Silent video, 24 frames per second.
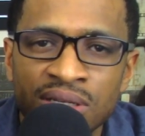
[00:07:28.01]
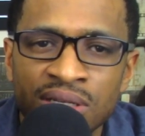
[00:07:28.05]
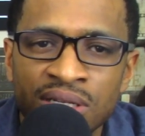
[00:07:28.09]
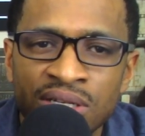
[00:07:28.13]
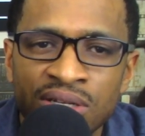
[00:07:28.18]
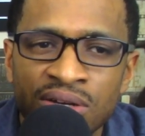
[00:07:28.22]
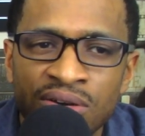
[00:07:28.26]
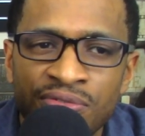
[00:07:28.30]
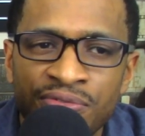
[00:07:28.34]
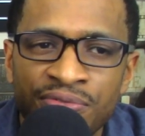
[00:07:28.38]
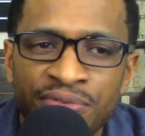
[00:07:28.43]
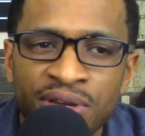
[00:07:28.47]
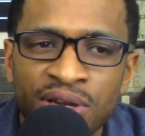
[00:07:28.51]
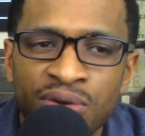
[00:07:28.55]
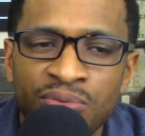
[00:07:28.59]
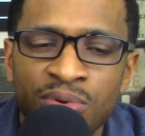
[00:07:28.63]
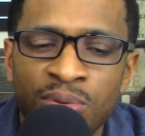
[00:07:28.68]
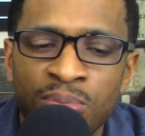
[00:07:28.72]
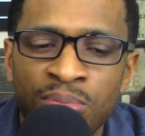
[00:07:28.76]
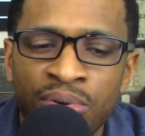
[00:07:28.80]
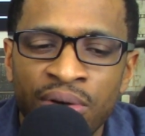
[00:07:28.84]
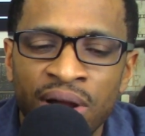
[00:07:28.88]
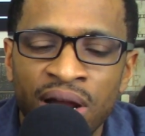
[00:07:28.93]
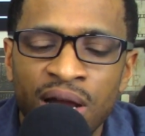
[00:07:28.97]
you know, filled
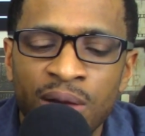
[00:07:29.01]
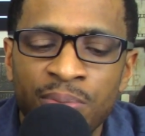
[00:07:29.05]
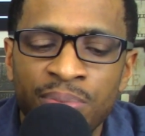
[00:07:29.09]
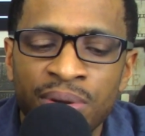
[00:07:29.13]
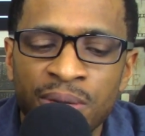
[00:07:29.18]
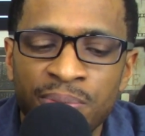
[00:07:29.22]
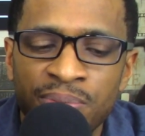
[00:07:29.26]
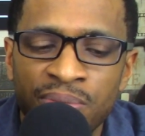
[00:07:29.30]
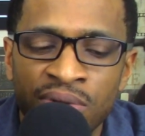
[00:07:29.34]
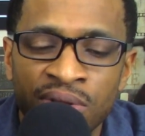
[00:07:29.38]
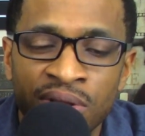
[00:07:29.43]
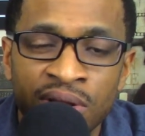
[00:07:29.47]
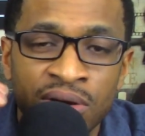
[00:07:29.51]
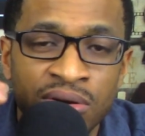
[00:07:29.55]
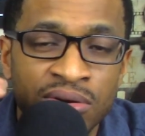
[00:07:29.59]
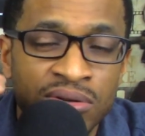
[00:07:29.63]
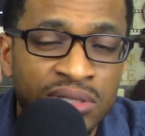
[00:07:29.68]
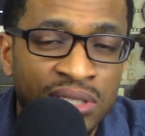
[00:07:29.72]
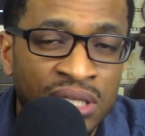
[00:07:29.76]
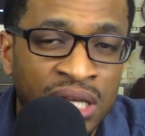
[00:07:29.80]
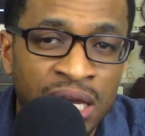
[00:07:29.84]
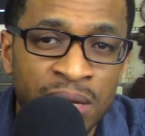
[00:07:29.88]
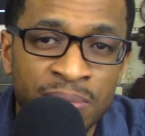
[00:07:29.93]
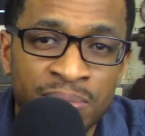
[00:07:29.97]
with brown people, and
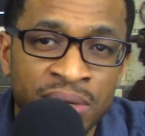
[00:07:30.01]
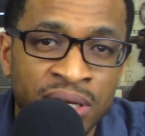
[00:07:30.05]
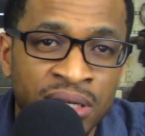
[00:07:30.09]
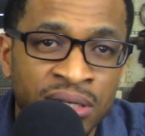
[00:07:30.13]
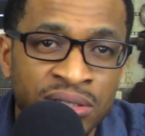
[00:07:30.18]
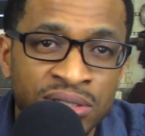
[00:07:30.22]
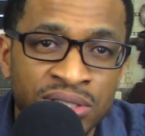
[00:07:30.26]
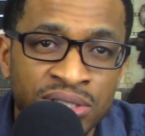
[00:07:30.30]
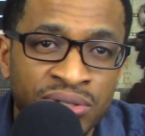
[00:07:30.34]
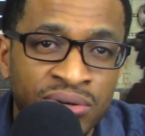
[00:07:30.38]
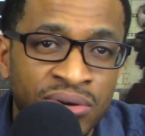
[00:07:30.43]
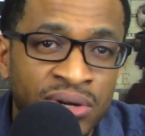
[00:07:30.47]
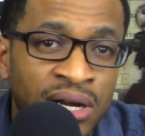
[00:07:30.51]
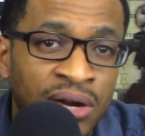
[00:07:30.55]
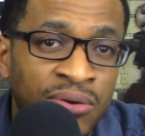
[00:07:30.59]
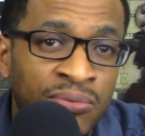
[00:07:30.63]
those kept getting destroyed.